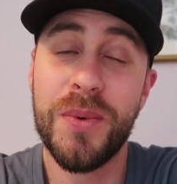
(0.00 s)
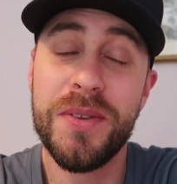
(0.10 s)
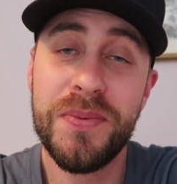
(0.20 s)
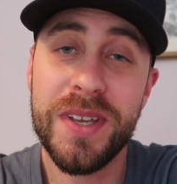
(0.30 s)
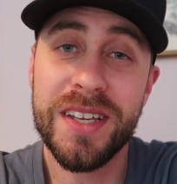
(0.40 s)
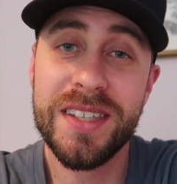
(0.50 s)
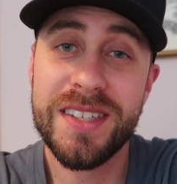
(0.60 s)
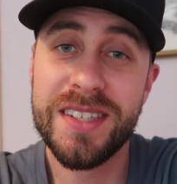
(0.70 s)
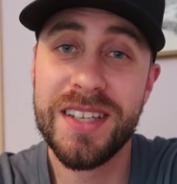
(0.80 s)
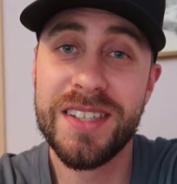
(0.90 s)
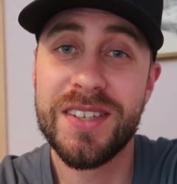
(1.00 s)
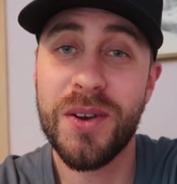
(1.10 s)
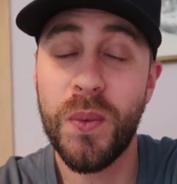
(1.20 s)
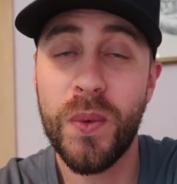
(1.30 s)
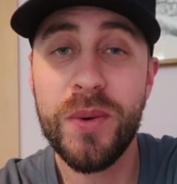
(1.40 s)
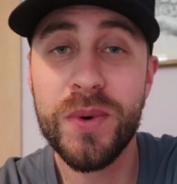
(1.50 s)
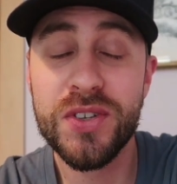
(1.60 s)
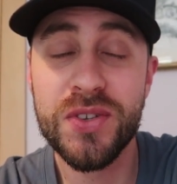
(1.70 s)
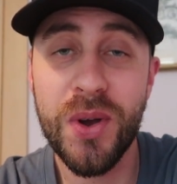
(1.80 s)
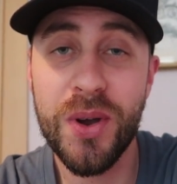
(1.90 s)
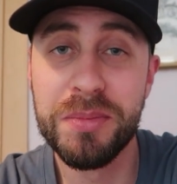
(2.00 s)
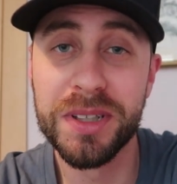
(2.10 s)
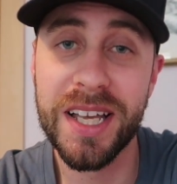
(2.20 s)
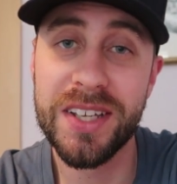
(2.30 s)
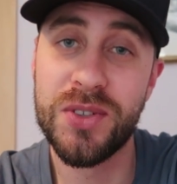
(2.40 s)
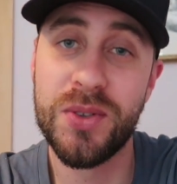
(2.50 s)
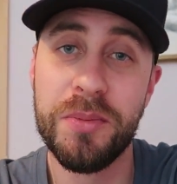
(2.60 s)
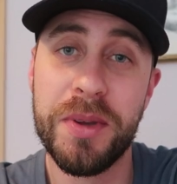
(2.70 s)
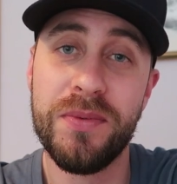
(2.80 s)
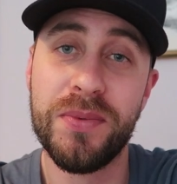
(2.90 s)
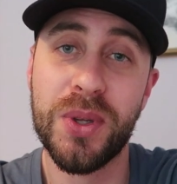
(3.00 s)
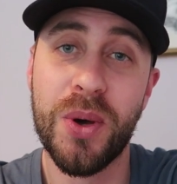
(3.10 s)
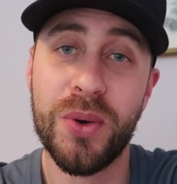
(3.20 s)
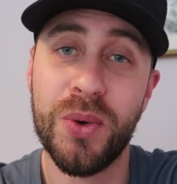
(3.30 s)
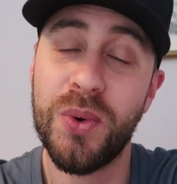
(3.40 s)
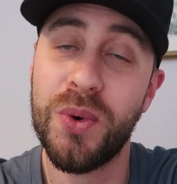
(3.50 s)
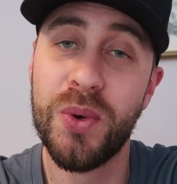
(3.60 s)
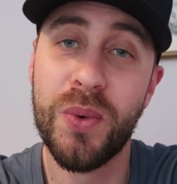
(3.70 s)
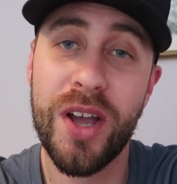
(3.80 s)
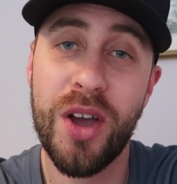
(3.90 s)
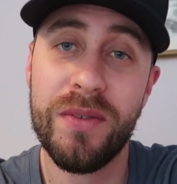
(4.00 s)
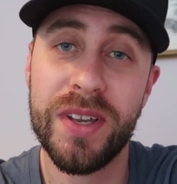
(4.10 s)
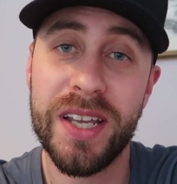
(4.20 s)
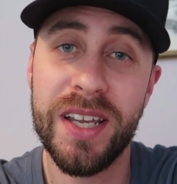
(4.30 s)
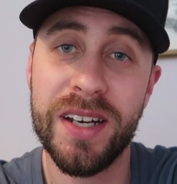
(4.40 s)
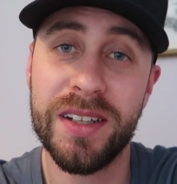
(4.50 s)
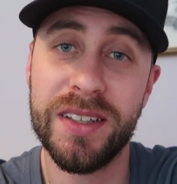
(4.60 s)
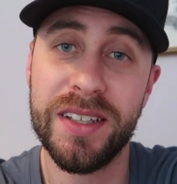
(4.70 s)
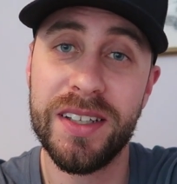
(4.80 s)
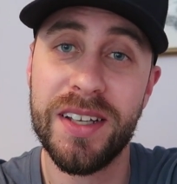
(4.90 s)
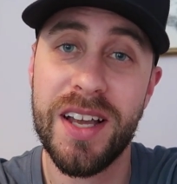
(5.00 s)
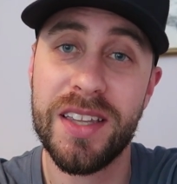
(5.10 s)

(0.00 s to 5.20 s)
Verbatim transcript: We figured since we were so blessed to have been flown all the way over to Italy